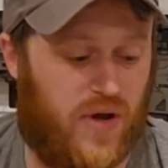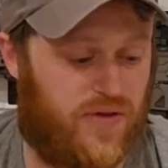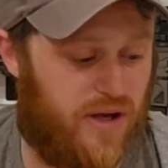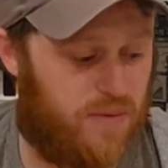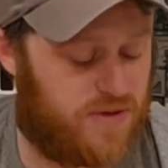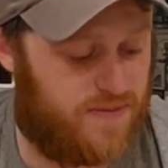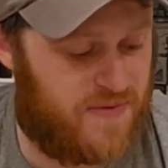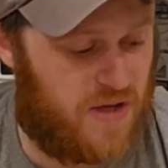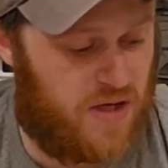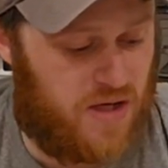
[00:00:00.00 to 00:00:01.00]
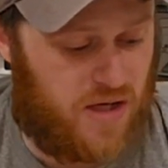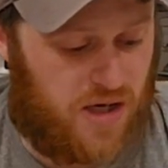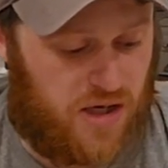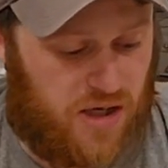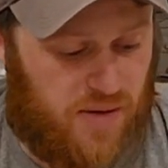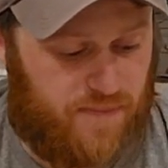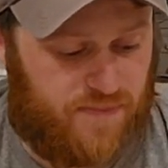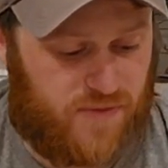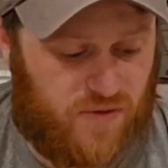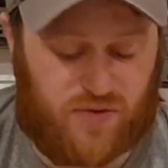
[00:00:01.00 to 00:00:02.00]
all the ammos.
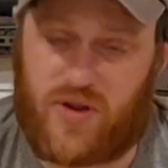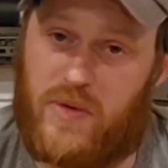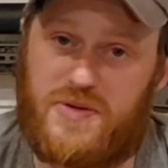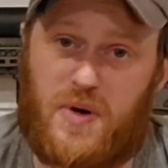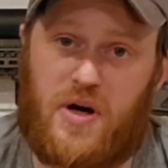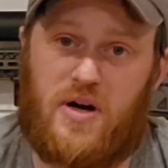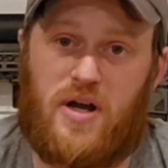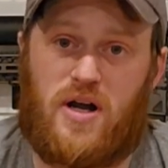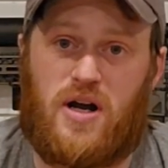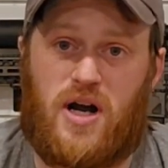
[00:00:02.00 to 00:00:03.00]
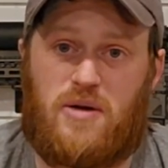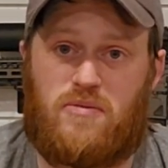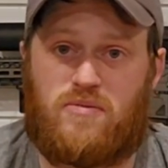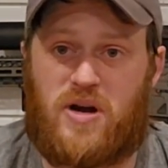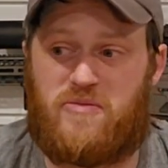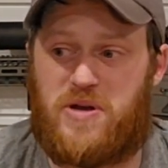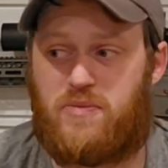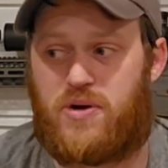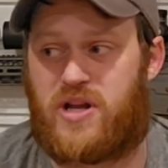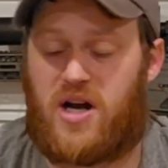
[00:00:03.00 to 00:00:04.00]
For the most part, I've been
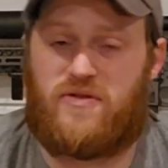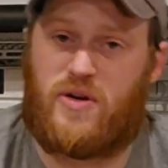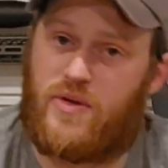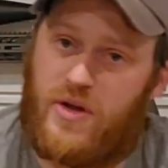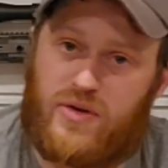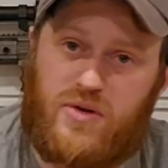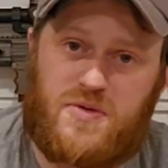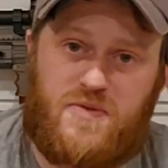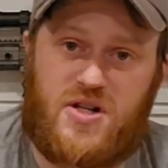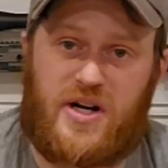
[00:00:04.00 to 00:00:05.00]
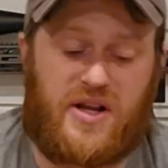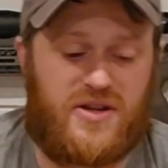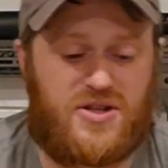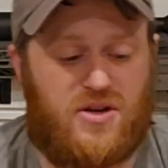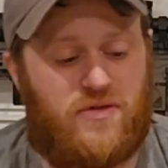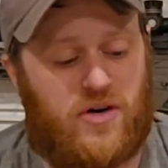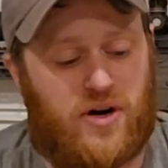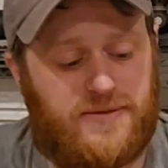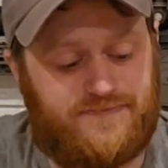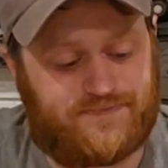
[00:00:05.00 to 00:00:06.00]
pretty confident with all the groups we've shot out of this so
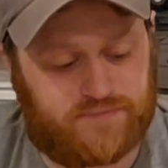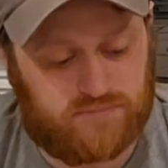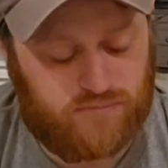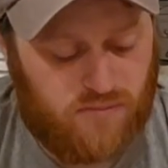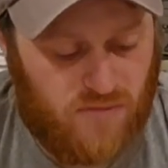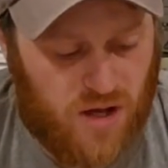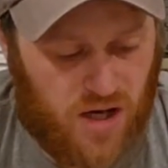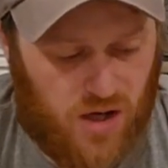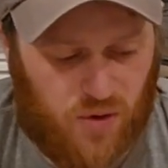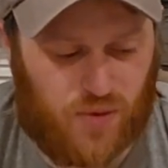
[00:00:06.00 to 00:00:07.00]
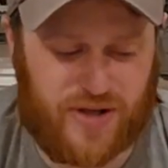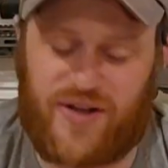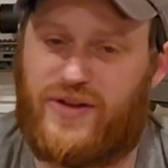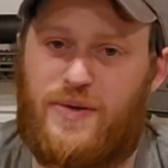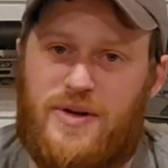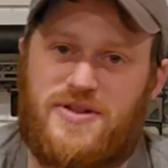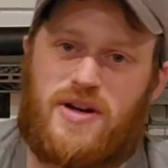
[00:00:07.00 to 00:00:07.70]
far. One of the only ones,